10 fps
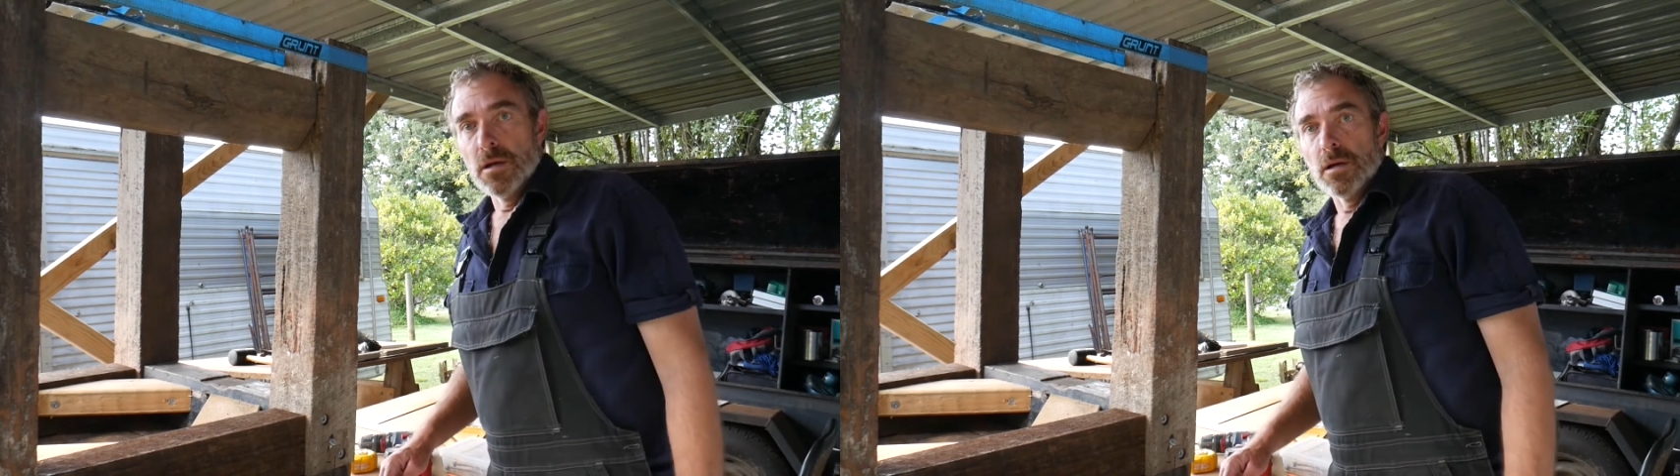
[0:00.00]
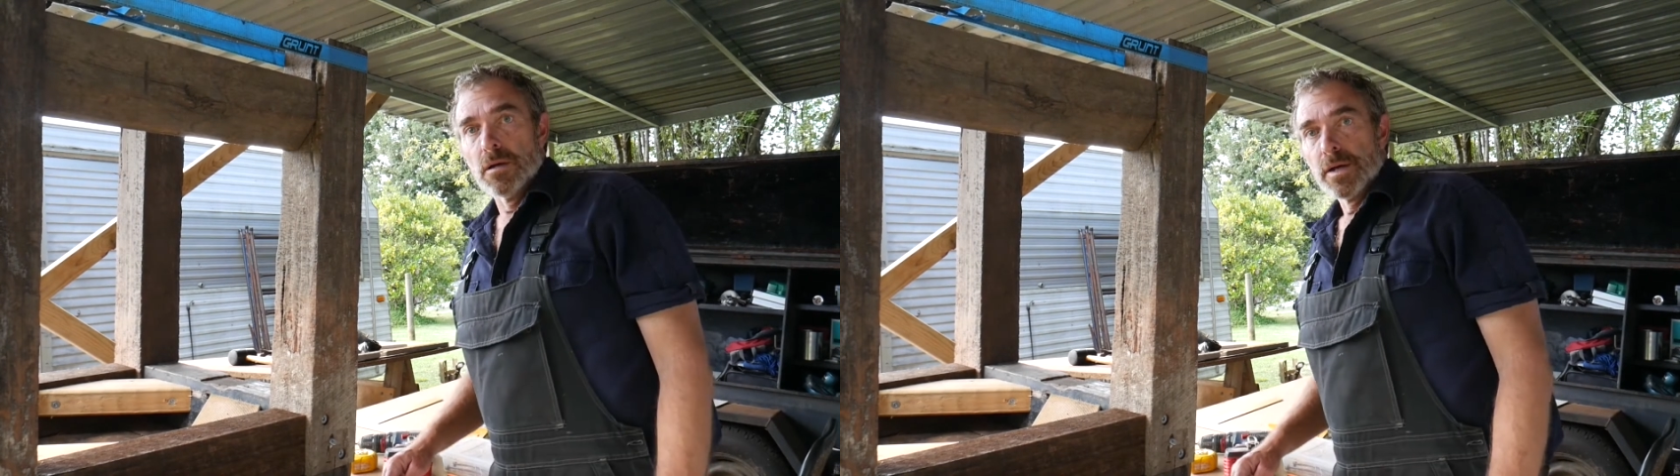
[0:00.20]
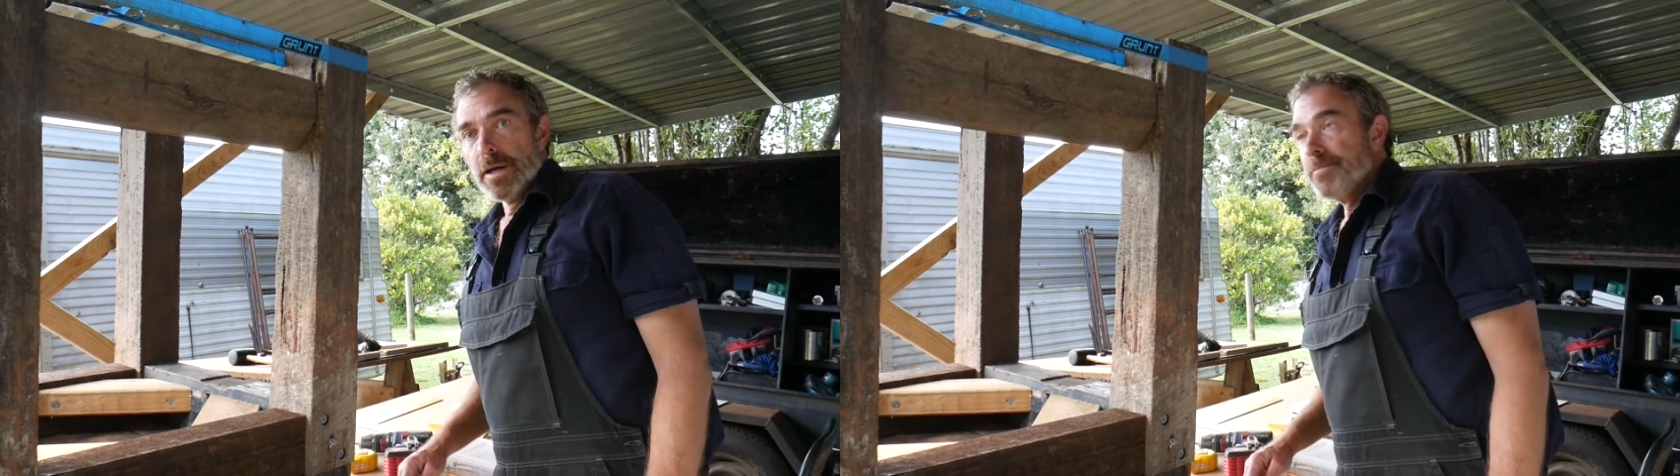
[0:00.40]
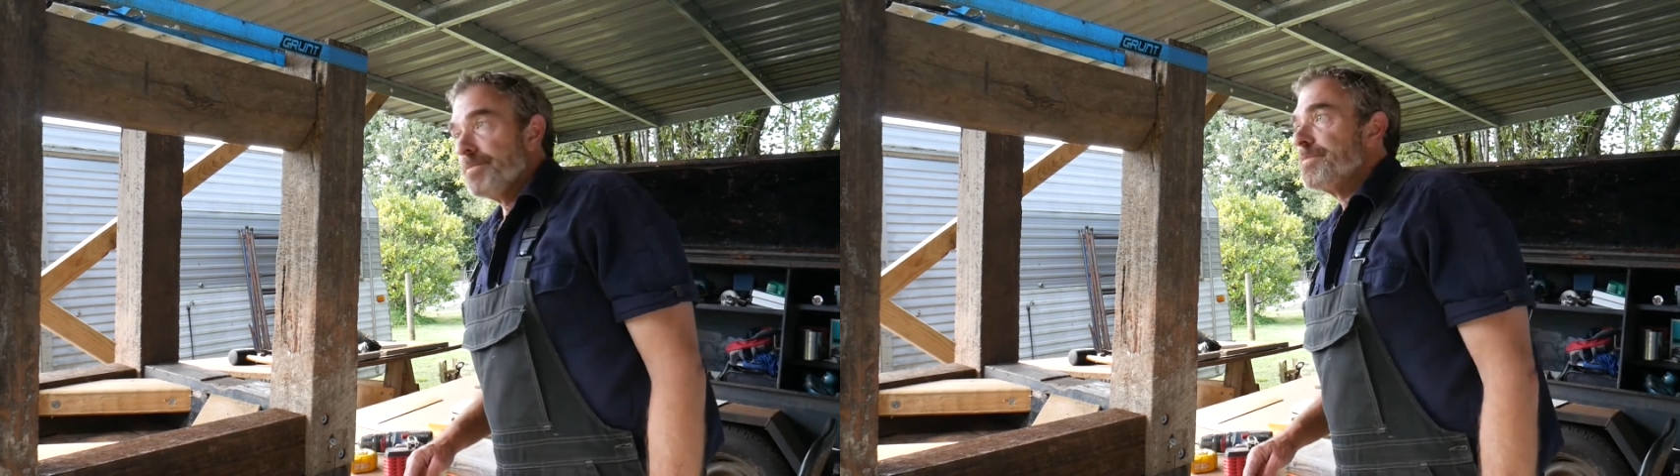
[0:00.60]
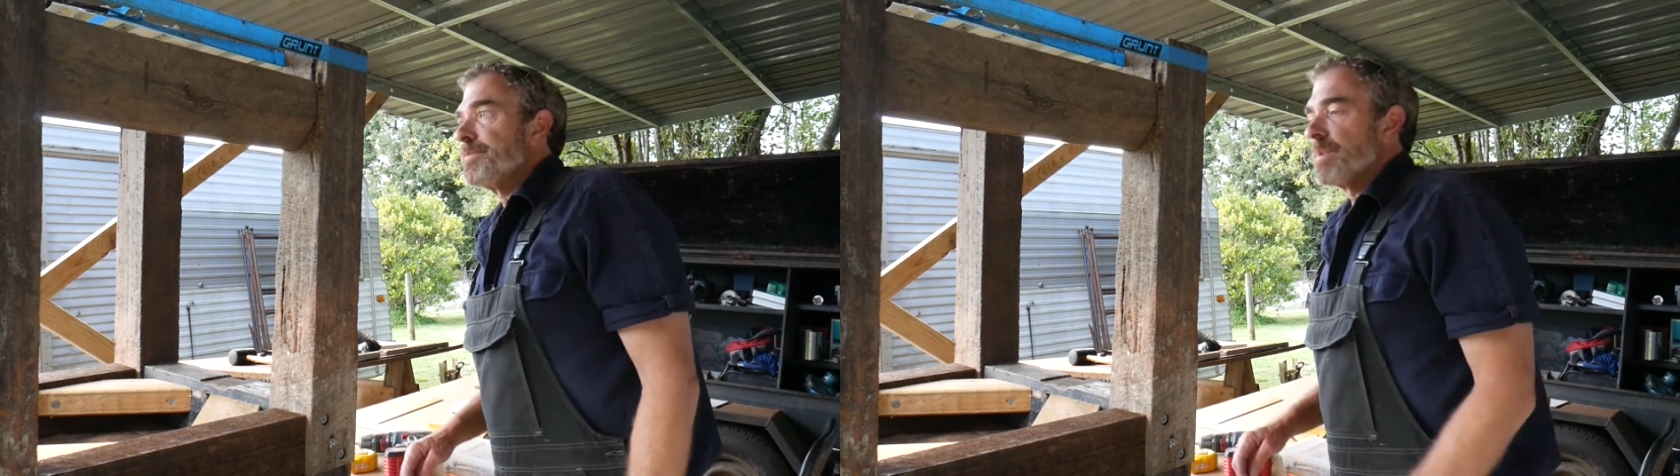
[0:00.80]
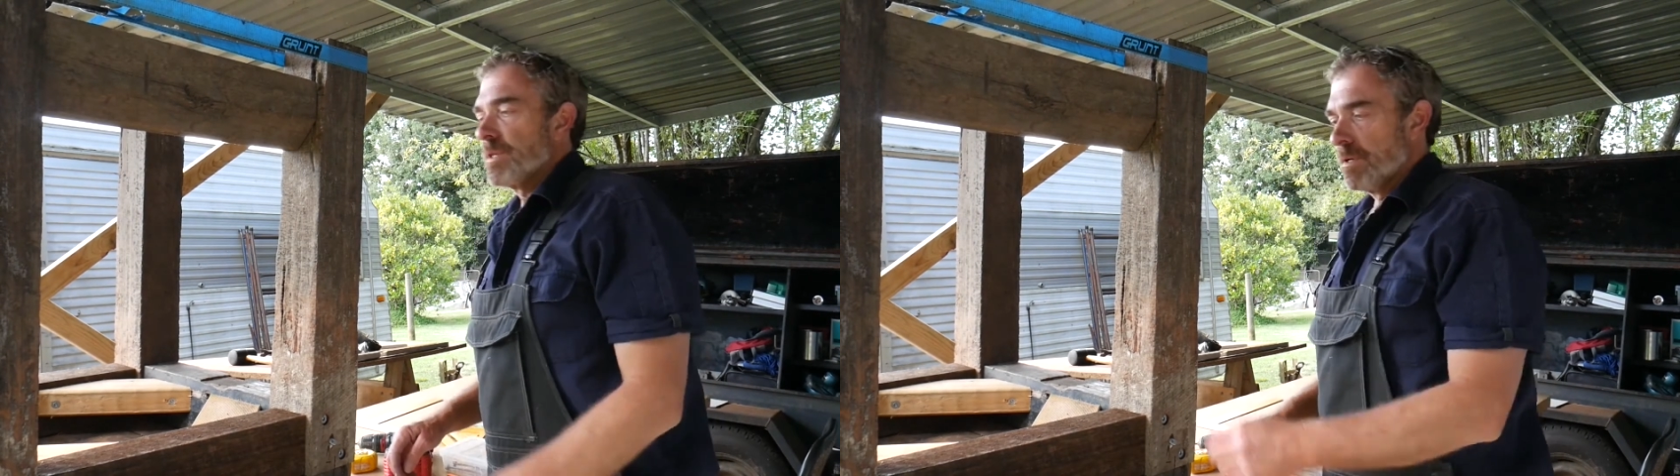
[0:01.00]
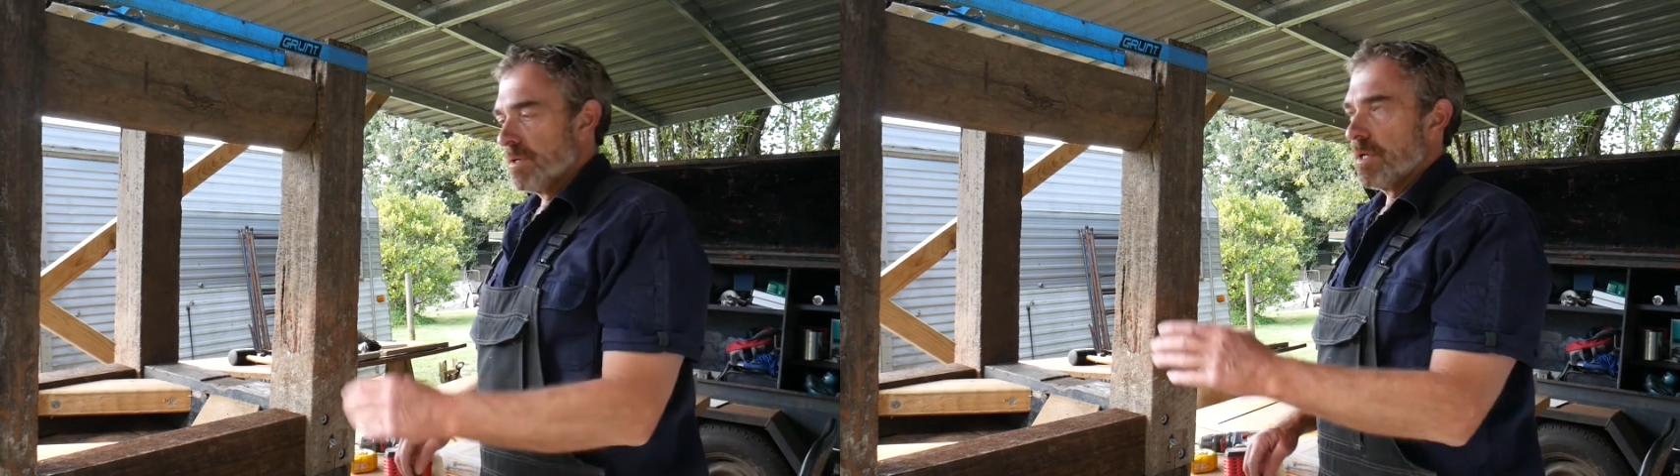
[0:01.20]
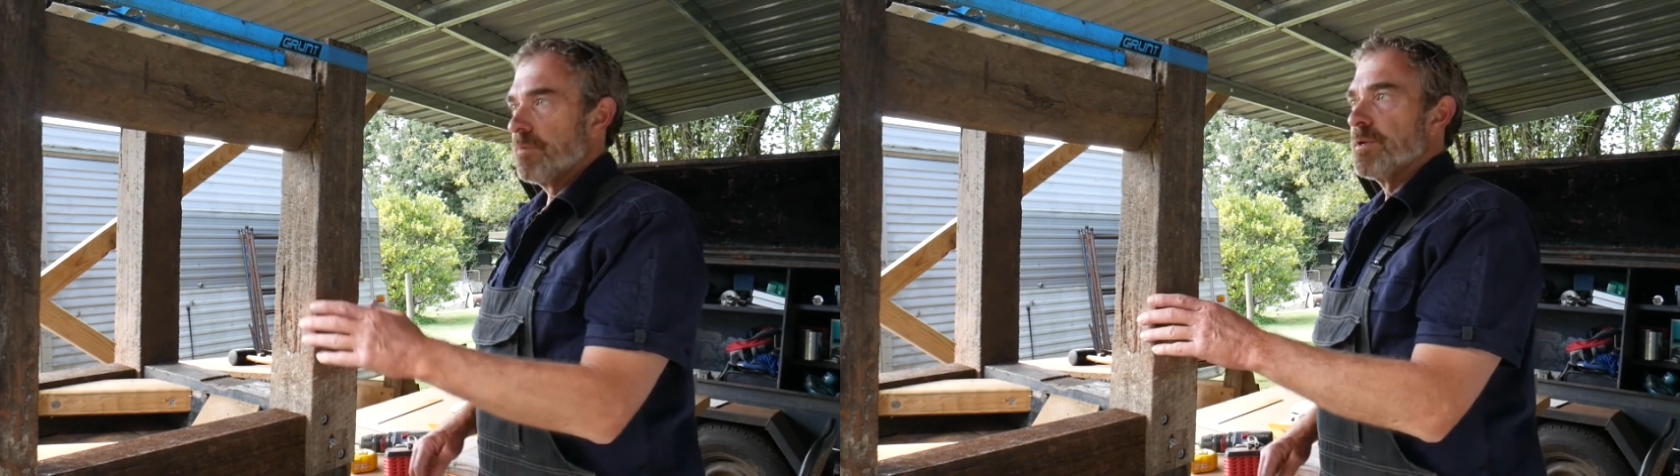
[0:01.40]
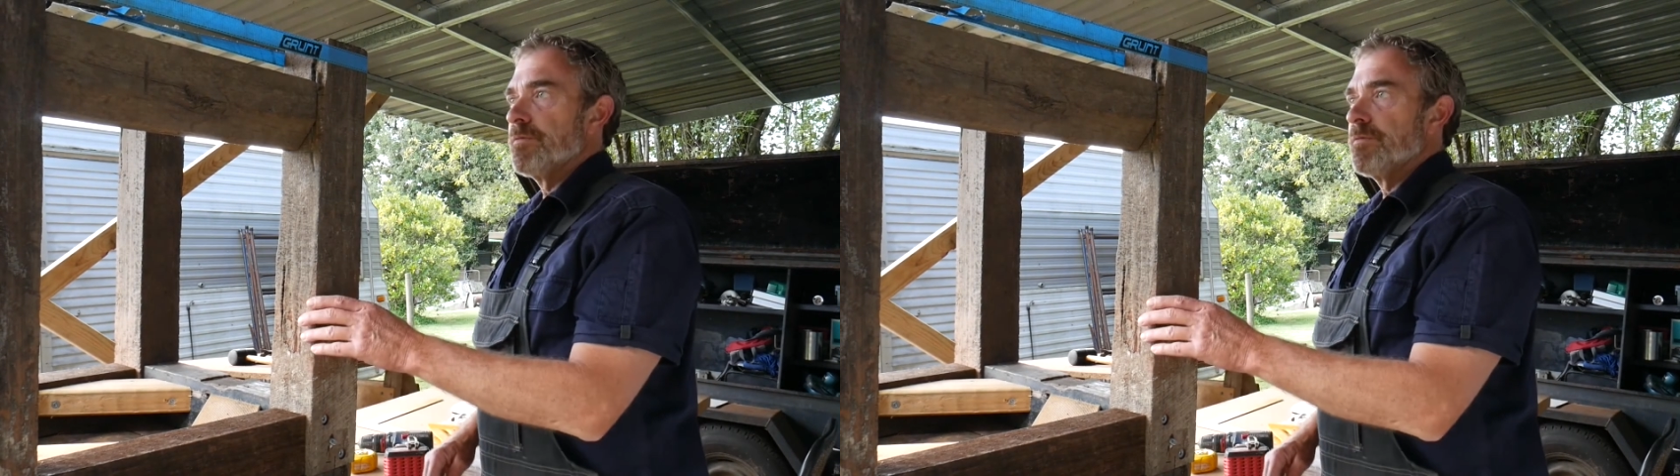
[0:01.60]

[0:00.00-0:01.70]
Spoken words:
Okay, I have my